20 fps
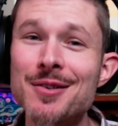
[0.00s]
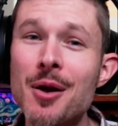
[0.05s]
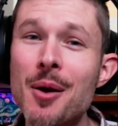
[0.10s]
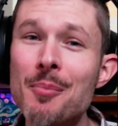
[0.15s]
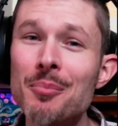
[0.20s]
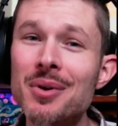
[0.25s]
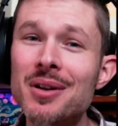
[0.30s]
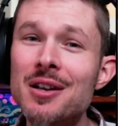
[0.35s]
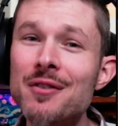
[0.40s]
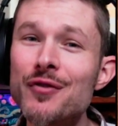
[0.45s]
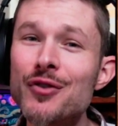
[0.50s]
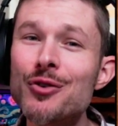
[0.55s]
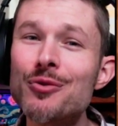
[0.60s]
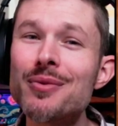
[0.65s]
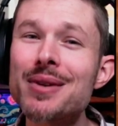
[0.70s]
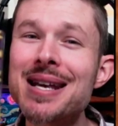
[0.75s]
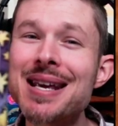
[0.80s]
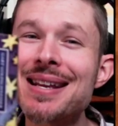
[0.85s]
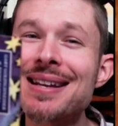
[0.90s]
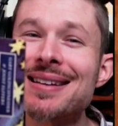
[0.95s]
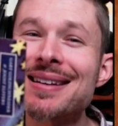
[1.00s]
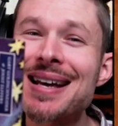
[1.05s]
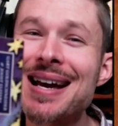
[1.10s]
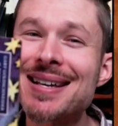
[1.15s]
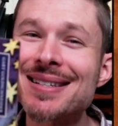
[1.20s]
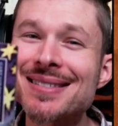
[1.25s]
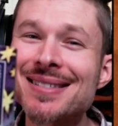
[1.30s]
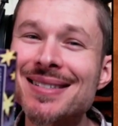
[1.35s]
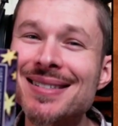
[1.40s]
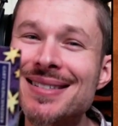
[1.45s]
But if you need a
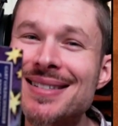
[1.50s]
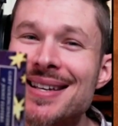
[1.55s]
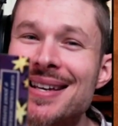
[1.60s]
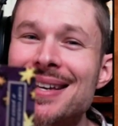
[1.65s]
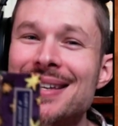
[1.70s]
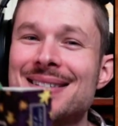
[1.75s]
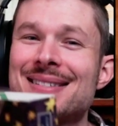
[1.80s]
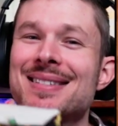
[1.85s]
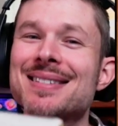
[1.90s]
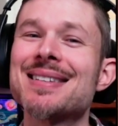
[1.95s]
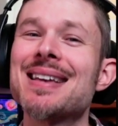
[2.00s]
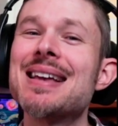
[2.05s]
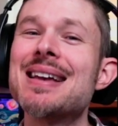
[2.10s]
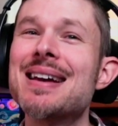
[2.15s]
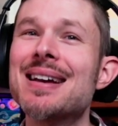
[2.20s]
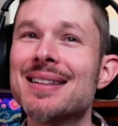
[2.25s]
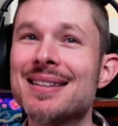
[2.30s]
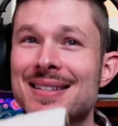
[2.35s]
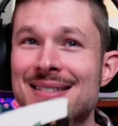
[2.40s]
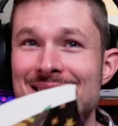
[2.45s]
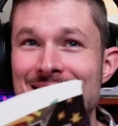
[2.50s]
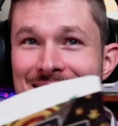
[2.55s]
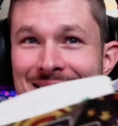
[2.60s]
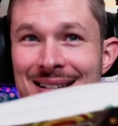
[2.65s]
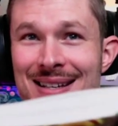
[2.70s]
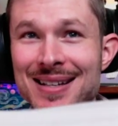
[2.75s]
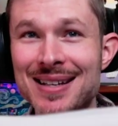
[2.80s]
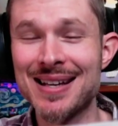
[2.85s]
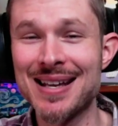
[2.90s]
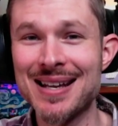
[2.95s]
nice assist, this thing's
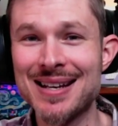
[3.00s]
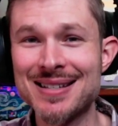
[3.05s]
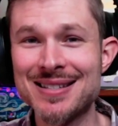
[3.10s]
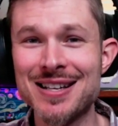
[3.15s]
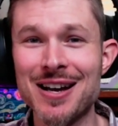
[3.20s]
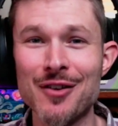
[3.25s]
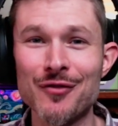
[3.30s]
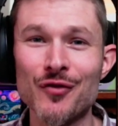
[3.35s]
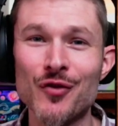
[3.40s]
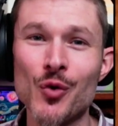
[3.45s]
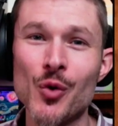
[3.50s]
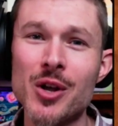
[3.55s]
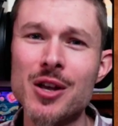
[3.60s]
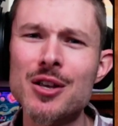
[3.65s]
going to get it done for you.